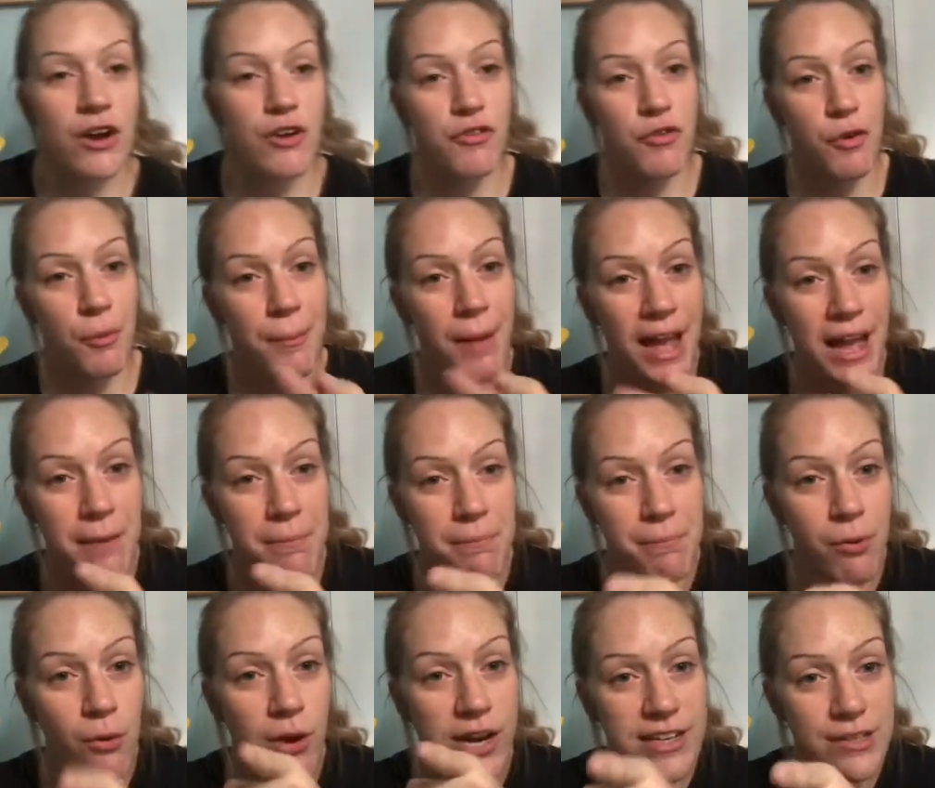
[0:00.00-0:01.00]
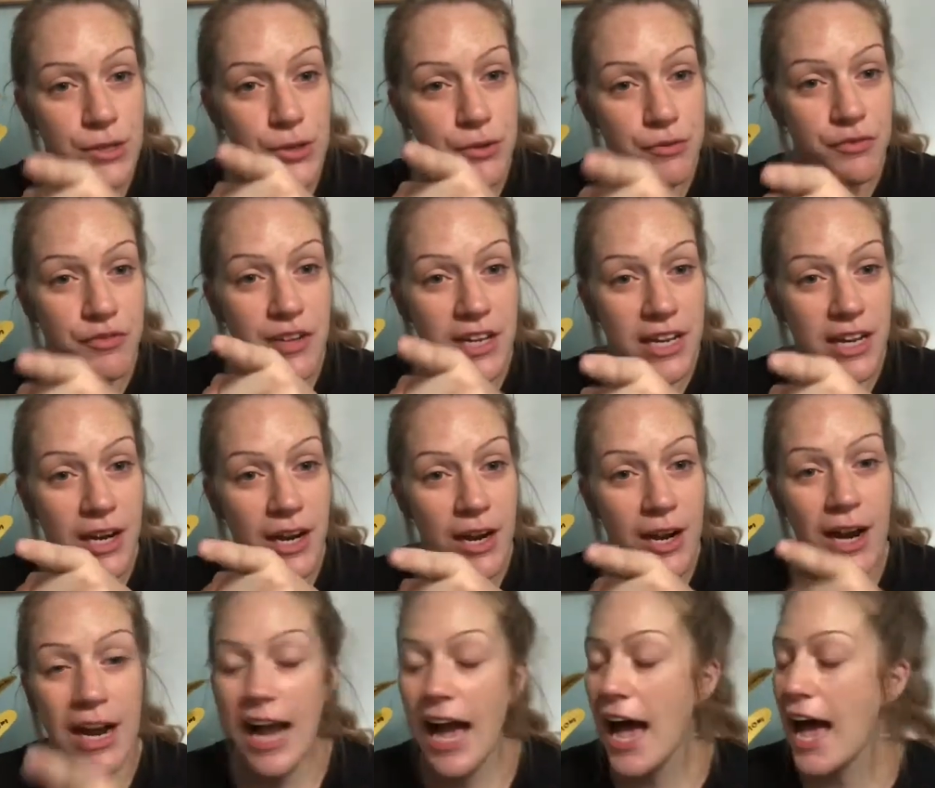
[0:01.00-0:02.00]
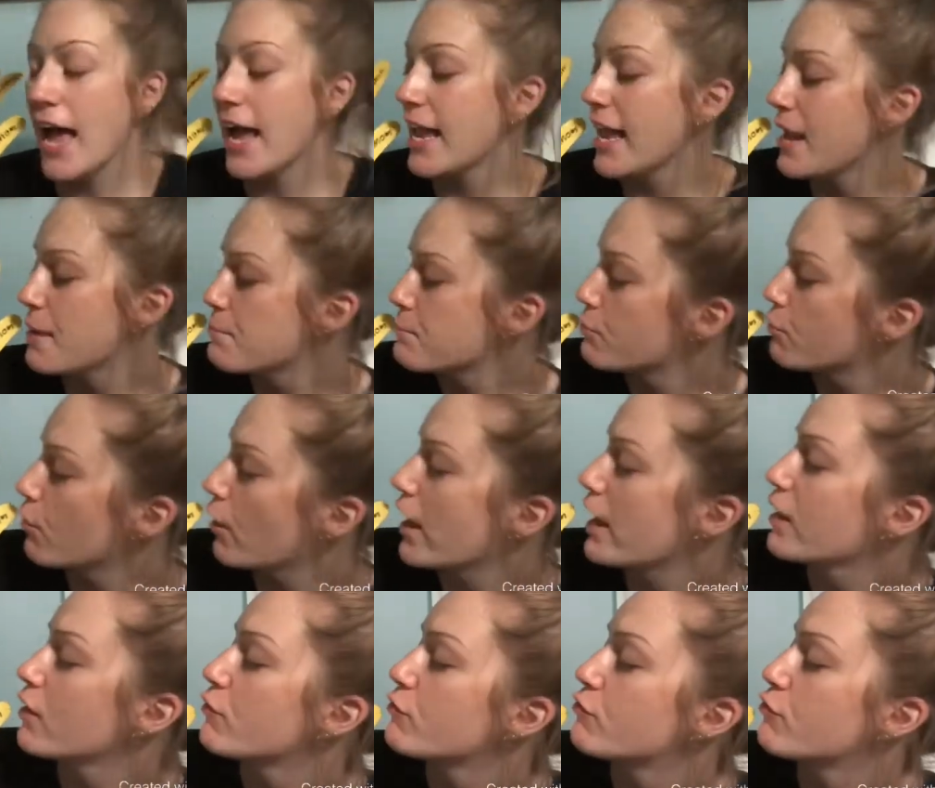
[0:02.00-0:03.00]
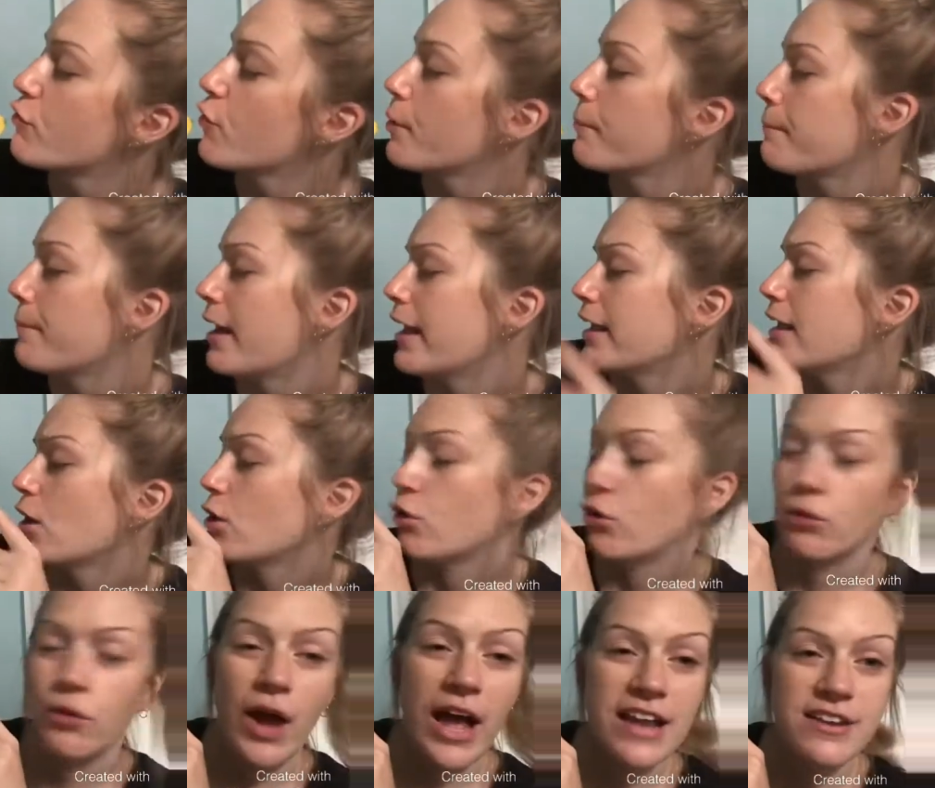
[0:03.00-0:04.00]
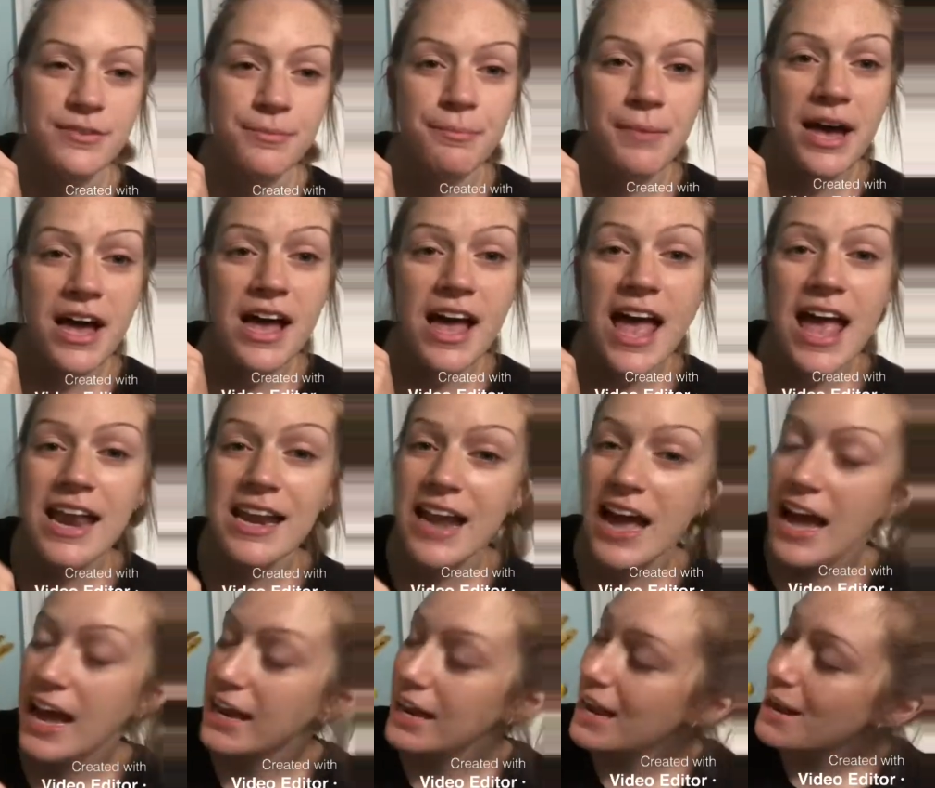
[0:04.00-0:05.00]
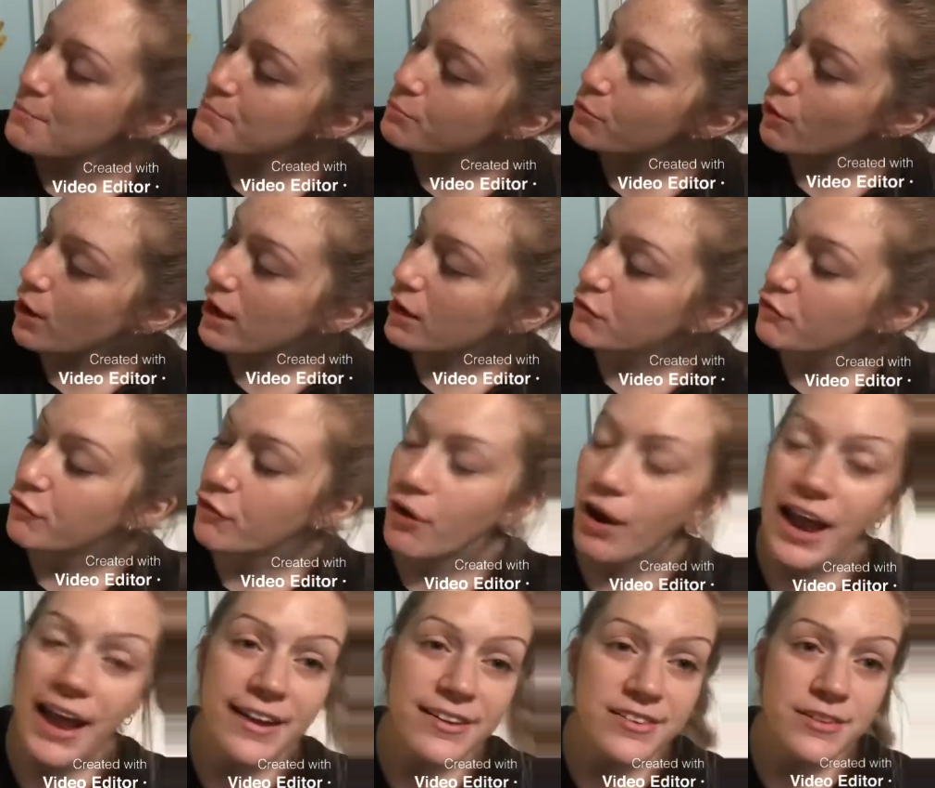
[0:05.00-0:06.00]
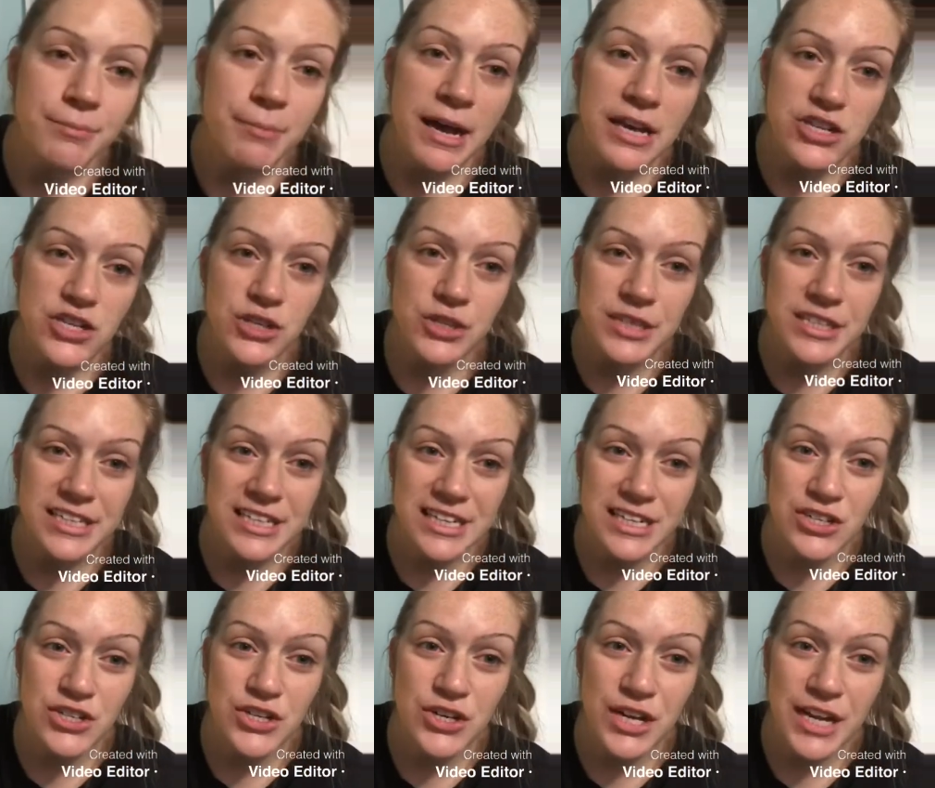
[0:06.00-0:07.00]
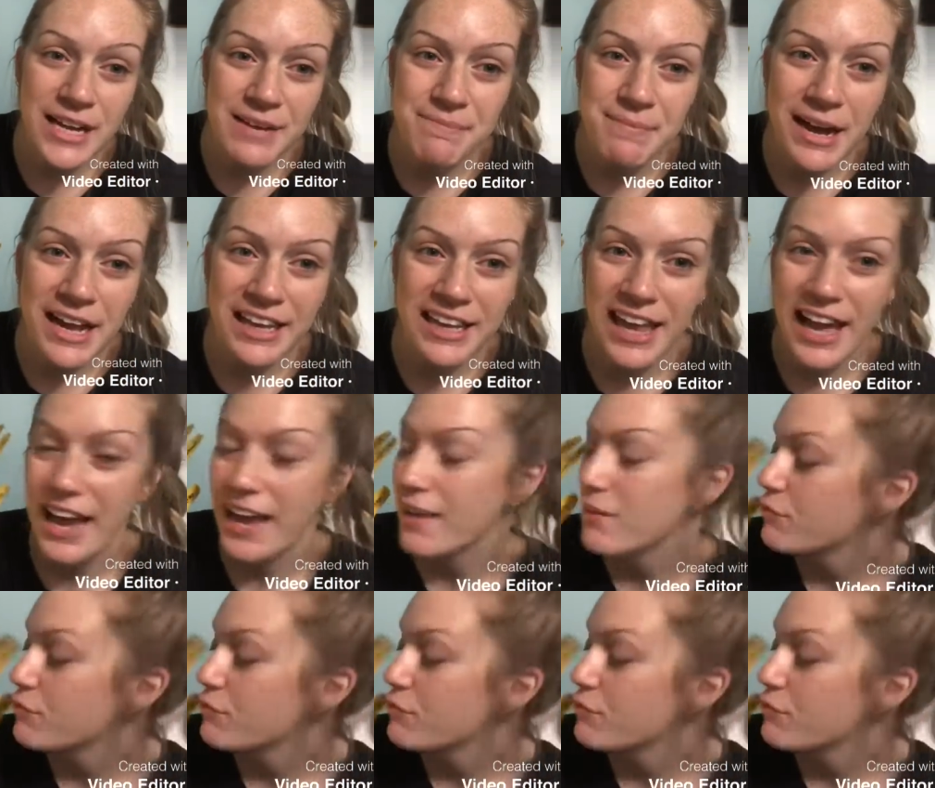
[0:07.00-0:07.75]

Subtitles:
For my pointer finger, I am praying for my grandma, and I am praying for a special teacher in my life.